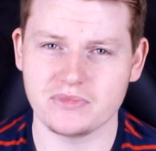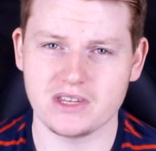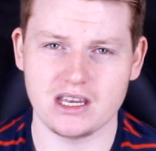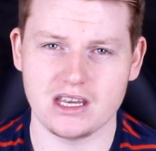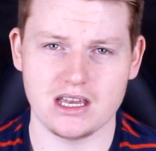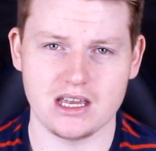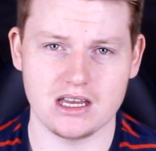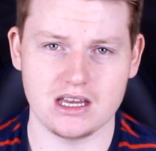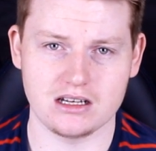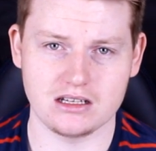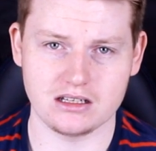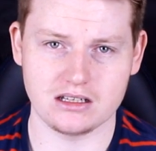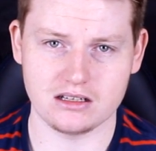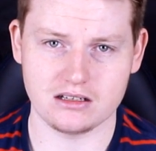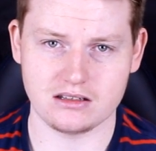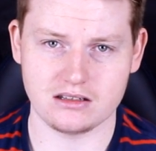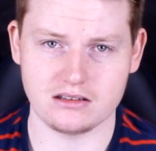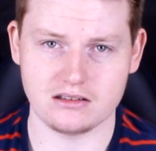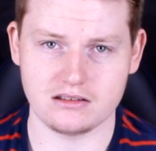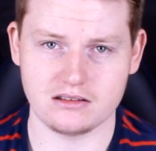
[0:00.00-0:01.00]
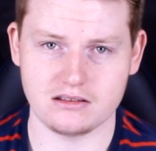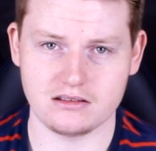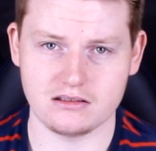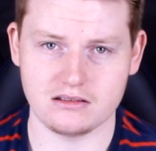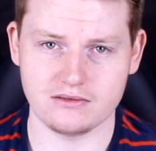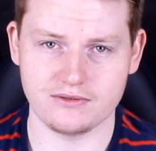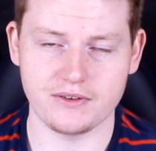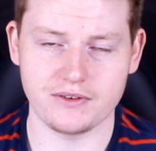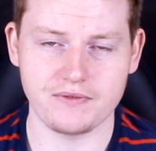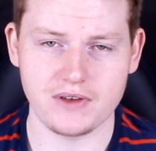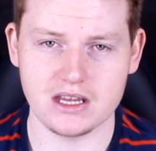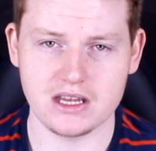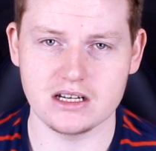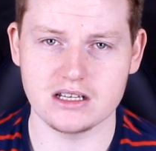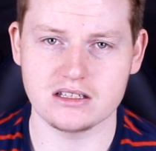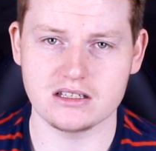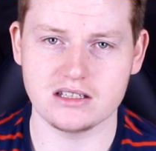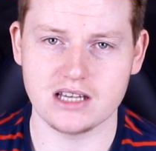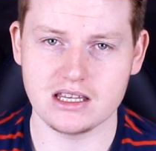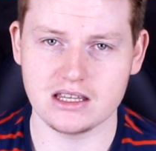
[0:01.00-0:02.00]
And
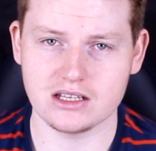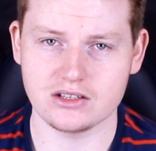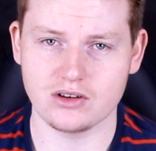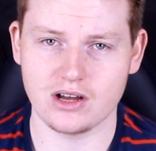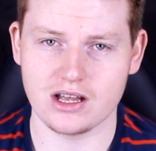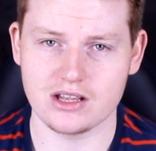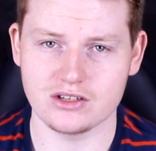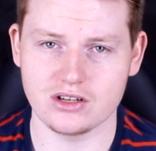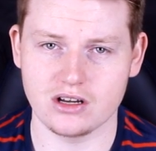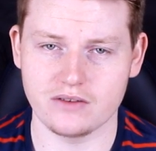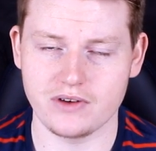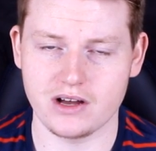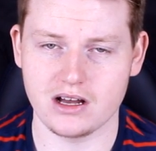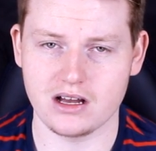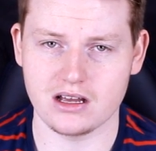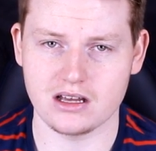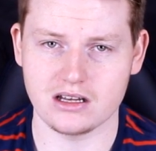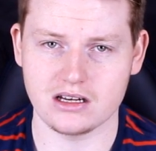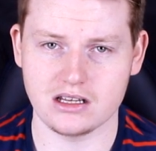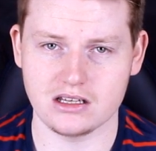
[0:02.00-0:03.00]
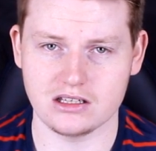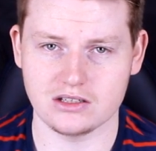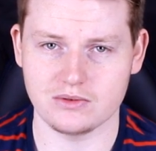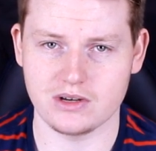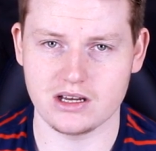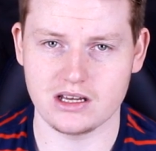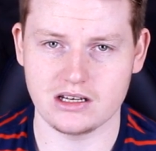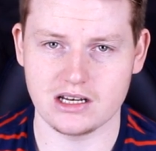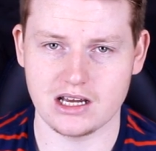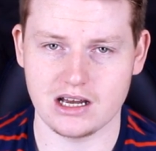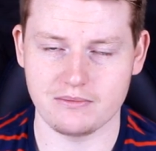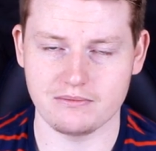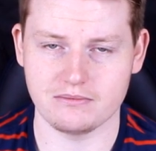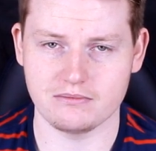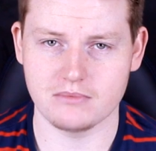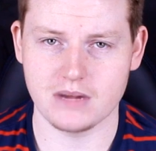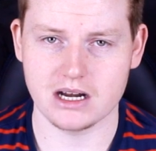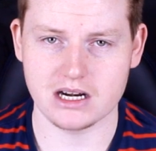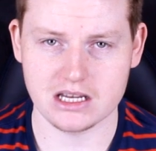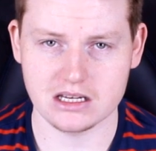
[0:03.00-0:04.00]
Fifita's seen the Titans offer and he's went, nah,
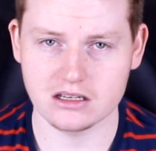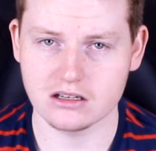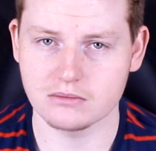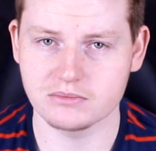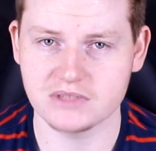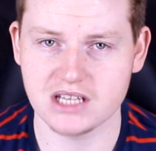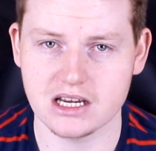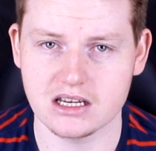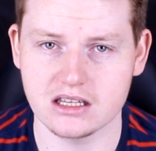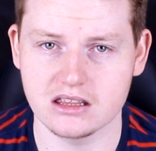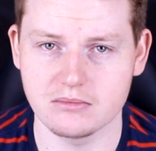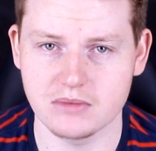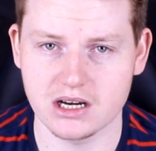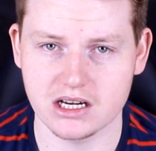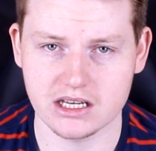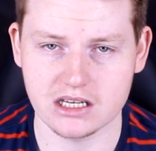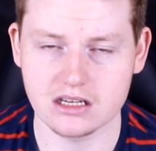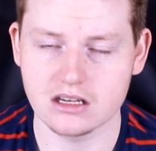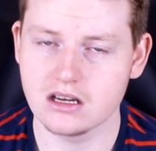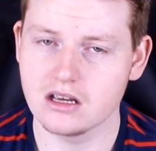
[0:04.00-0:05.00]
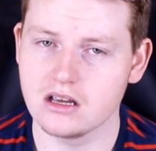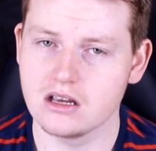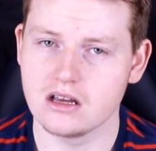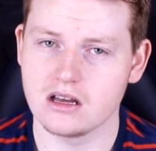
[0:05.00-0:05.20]
money, I'm taking the money.